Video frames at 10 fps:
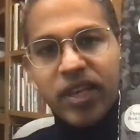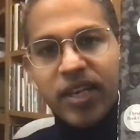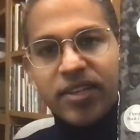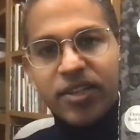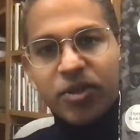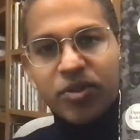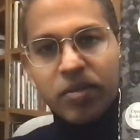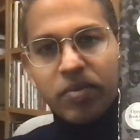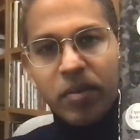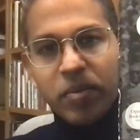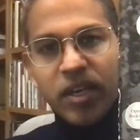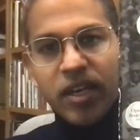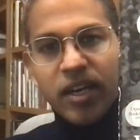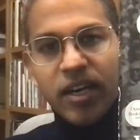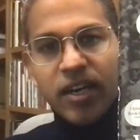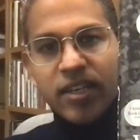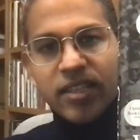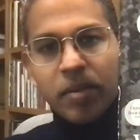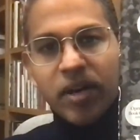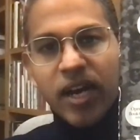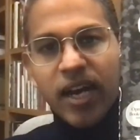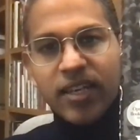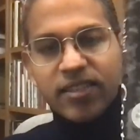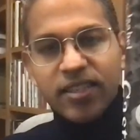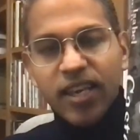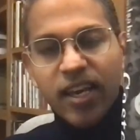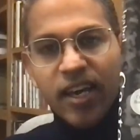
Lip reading: introduce and maybe summarize